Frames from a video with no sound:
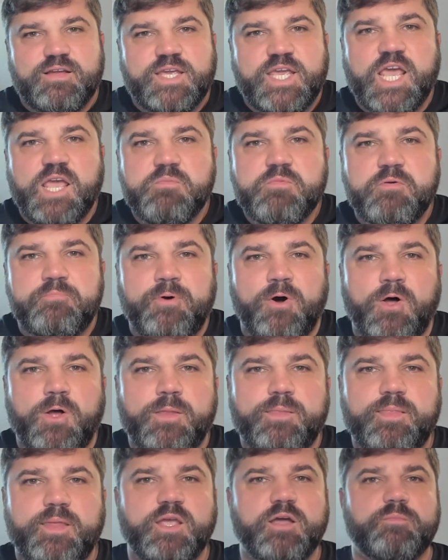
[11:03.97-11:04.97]
came
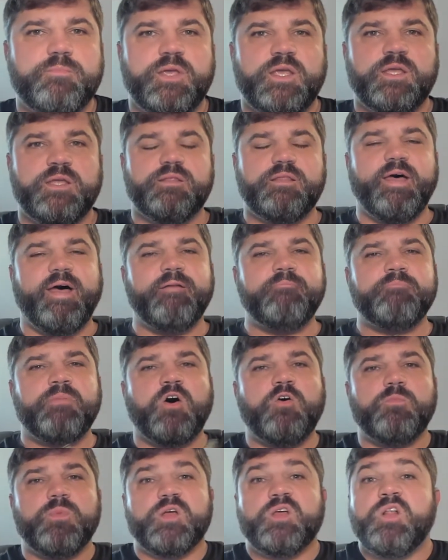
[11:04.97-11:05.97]
upon them in that
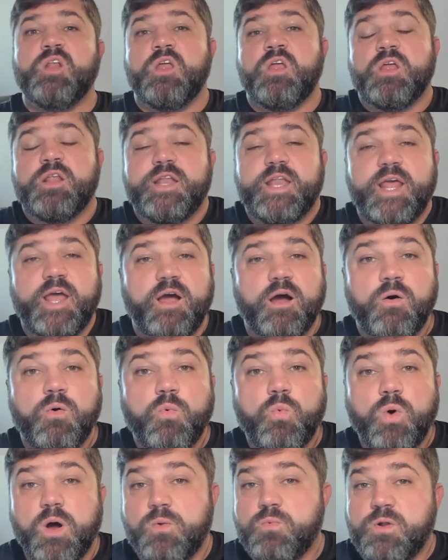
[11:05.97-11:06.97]
moment. Now,
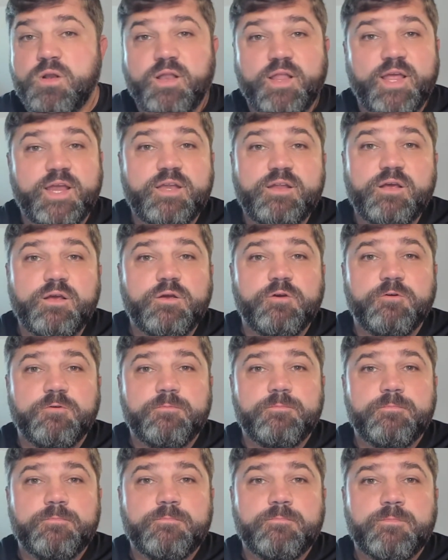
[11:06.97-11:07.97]
what will they do?
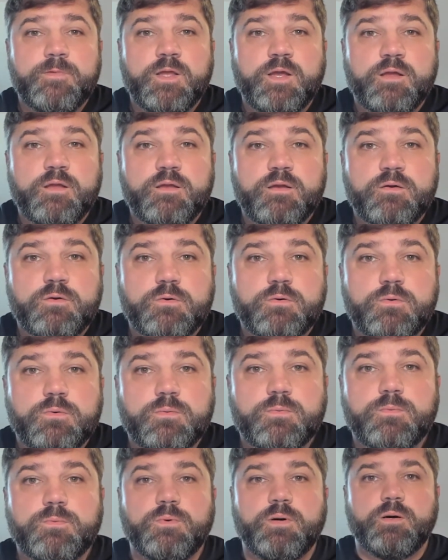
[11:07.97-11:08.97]

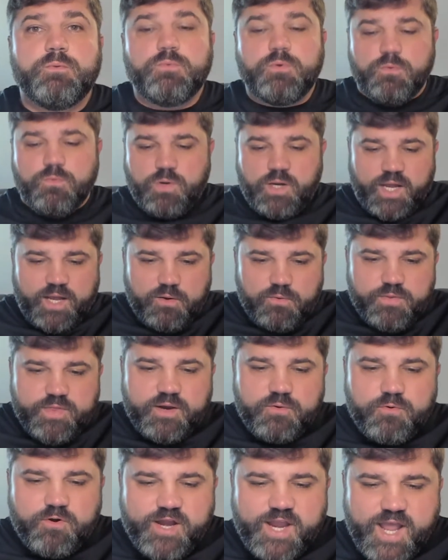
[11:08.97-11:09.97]
How will
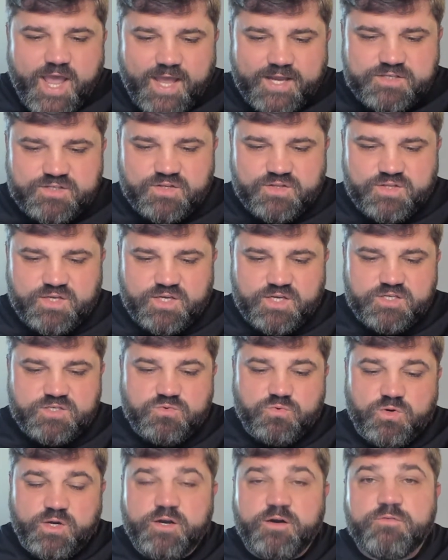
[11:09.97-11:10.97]
they react to
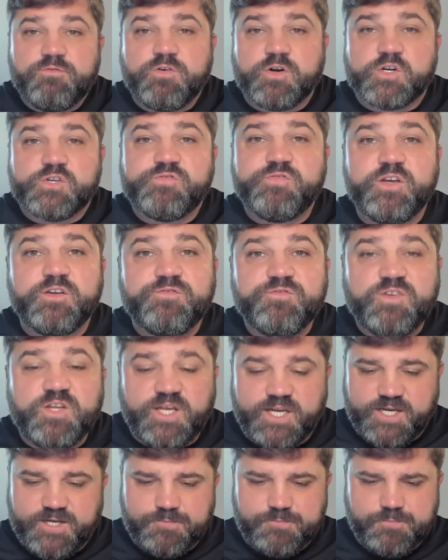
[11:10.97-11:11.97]
this? Well, verse
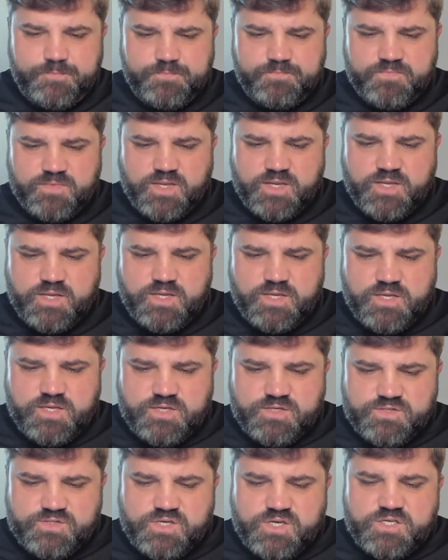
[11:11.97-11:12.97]
15
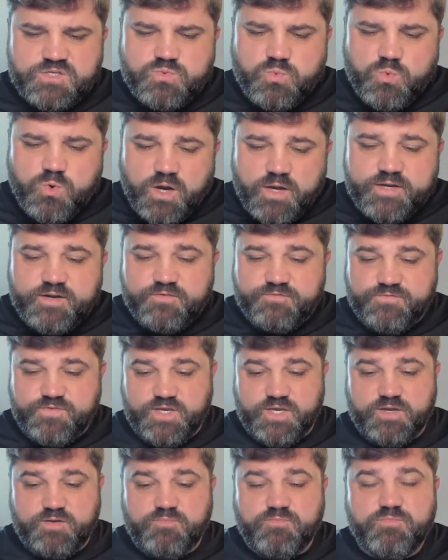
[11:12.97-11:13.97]
says, one of
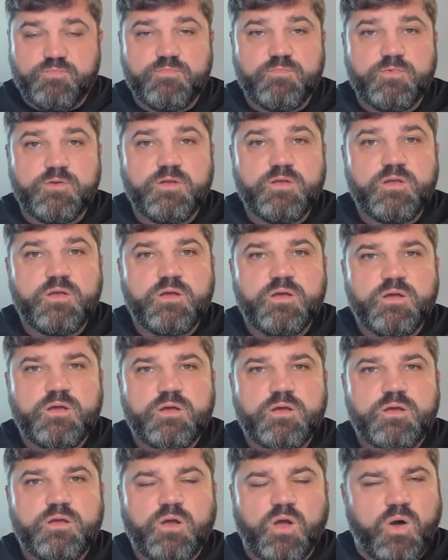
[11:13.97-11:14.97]
them,
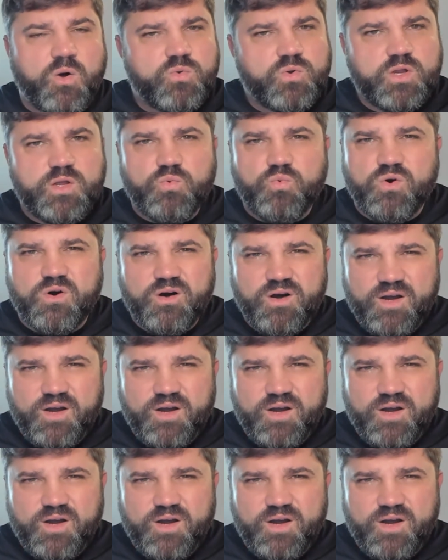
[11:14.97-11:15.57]
only